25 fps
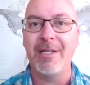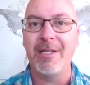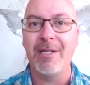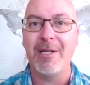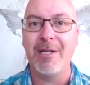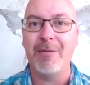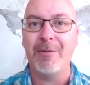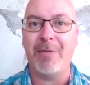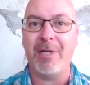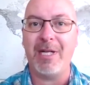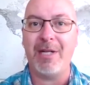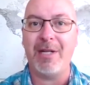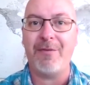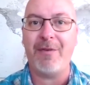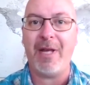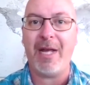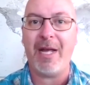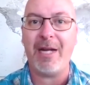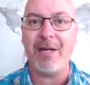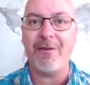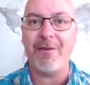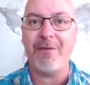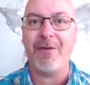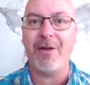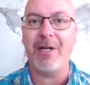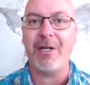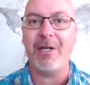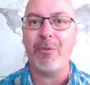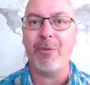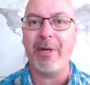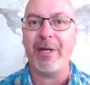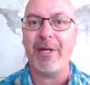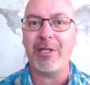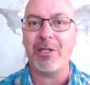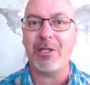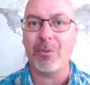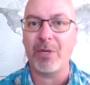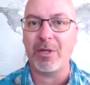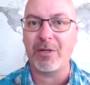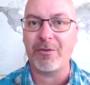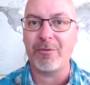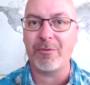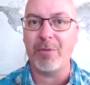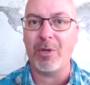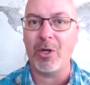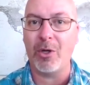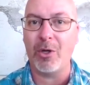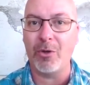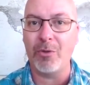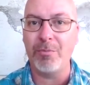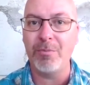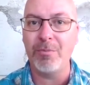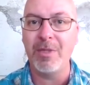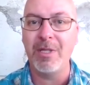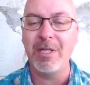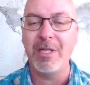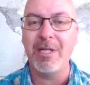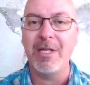but have had to find a way to work from home.